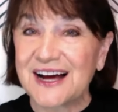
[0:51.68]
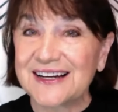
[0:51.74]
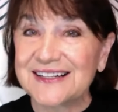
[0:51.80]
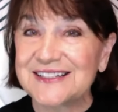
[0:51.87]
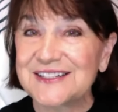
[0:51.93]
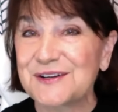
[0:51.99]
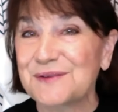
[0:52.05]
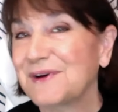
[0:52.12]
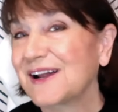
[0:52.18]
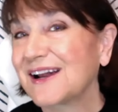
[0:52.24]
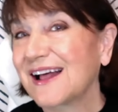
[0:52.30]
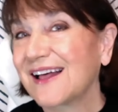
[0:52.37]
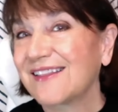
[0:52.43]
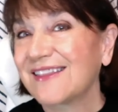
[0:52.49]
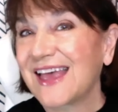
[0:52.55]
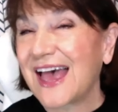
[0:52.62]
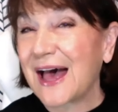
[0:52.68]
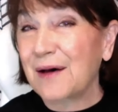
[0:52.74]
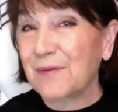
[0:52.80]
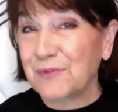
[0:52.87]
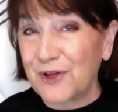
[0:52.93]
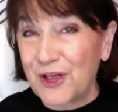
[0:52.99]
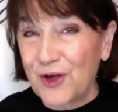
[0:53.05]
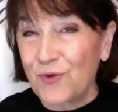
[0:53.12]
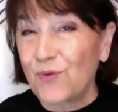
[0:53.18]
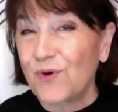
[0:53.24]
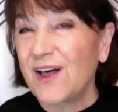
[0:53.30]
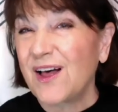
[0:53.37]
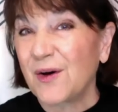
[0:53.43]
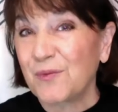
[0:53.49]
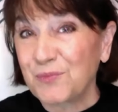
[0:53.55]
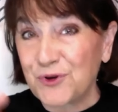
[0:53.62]
to talk to you about how the app will
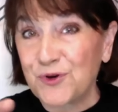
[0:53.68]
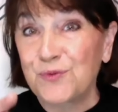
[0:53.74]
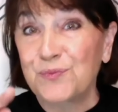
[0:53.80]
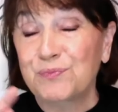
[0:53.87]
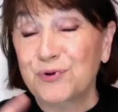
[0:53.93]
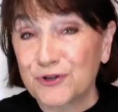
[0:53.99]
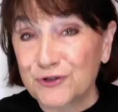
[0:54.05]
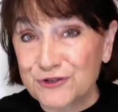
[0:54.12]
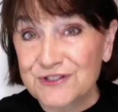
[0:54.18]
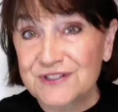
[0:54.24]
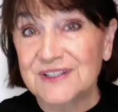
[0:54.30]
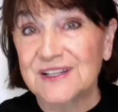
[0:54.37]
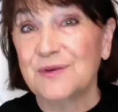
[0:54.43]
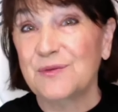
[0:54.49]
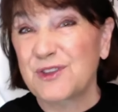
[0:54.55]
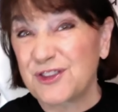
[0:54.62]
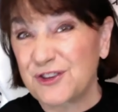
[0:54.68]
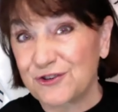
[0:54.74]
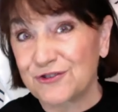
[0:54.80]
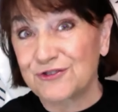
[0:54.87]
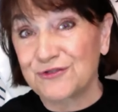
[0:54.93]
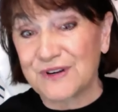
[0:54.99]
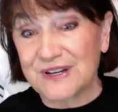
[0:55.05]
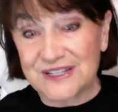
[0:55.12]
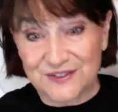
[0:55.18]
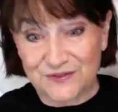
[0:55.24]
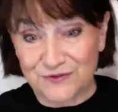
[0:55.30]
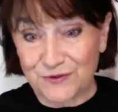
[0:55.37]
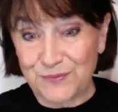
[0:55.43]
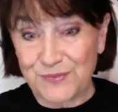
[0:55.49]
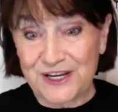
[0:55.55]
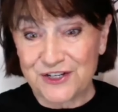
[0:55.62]
help you personally with your
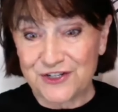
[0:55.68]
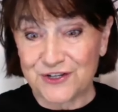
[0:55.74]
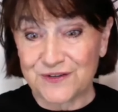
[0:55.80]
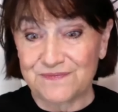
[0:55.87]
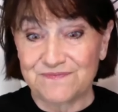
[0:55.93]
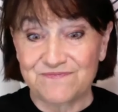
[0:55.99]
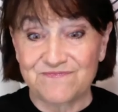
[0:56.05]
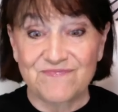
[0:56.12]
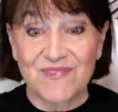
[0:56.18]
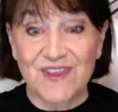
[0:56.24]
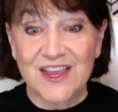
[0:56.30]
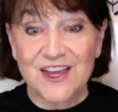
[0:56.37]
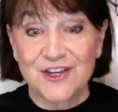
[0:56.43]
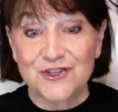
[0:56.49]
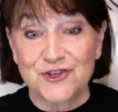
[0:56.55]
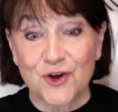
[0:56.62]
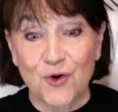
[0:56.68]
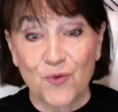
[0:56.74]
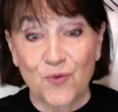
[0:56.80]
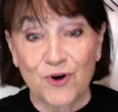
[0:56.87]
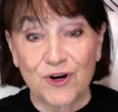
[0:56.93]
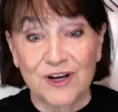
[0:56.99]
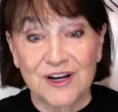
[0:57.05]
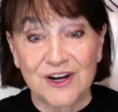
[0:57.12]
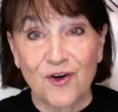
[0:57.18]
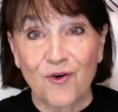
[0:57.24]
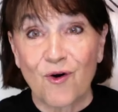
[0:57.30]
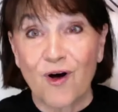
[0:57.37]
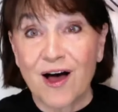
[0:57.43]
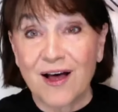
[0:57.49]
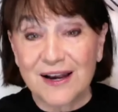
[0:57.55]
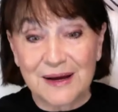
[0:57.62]
transformation. So we're going to go
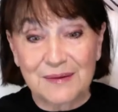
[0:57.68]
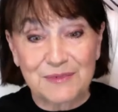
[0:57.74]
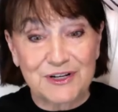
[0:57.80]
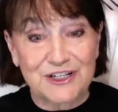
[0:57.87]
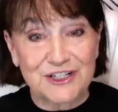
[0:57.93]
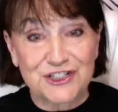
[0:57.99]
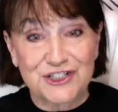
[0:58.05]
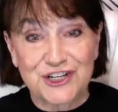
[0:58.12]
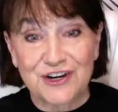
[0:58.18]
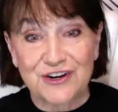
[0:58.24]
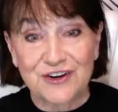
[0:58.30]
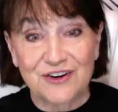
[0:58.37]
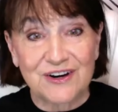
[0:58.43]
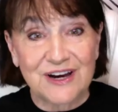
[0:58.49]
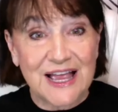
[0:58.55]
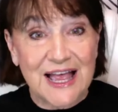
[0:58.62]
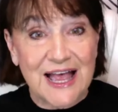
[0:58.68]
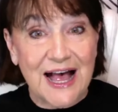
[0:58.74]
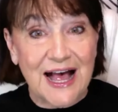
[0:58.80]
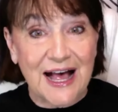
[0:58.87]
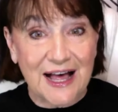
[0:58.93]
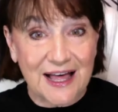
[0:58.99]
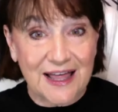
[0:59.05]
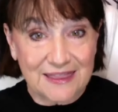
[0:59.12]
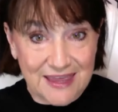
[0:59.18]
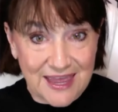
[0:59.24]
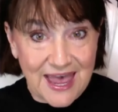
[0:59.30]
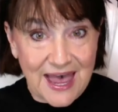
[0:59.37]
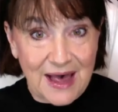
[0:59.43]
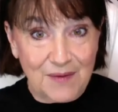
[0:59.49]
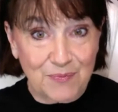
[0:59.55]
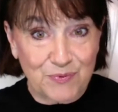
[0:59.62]
on. I'm going to share uh, the
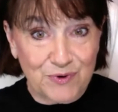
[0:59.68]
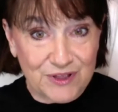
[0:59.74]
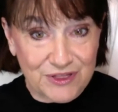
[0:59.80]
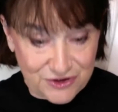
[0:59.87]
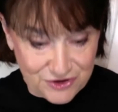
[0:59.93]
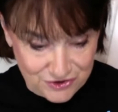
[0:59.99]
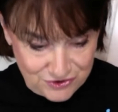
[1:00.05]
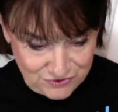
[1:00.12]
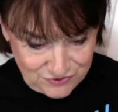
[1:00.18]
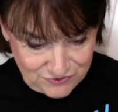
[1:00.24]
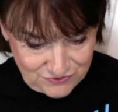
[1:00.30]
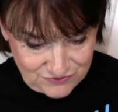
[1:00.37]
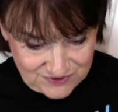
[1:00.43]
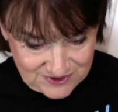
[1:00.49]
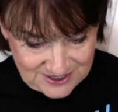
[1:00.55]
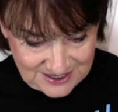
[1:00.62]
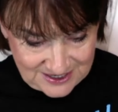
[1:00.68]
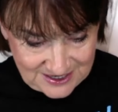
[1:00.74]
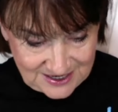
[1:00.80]
app with you.